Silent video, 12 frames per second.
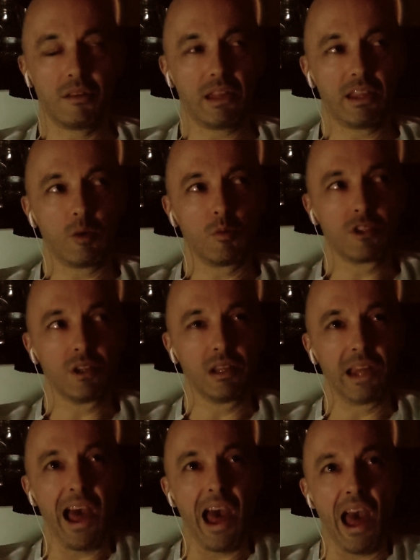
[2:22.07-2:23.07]
that there was a
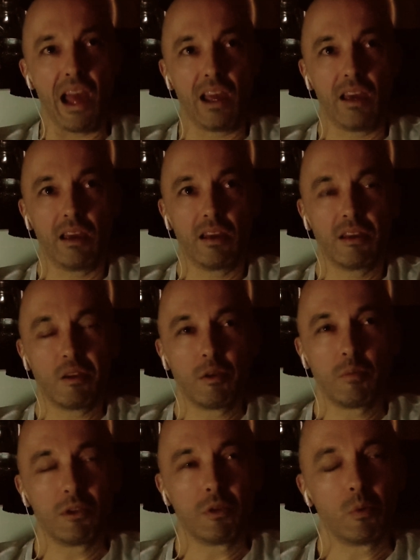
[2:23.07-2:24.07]
lag
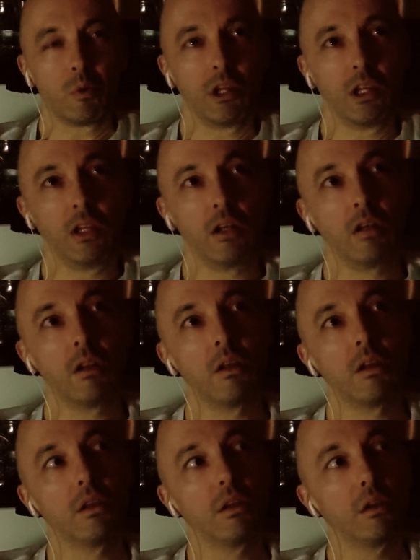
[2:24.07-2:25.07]
between
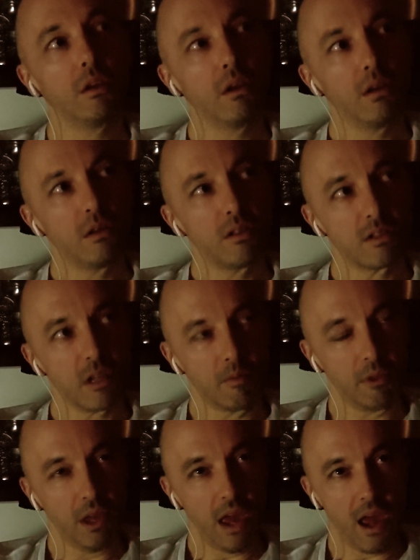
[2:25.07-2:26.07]

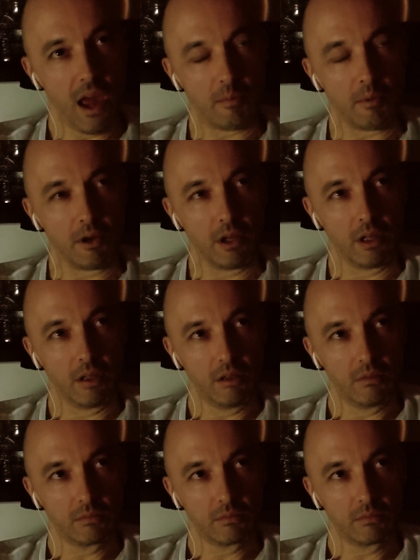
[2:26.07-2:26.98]
something happening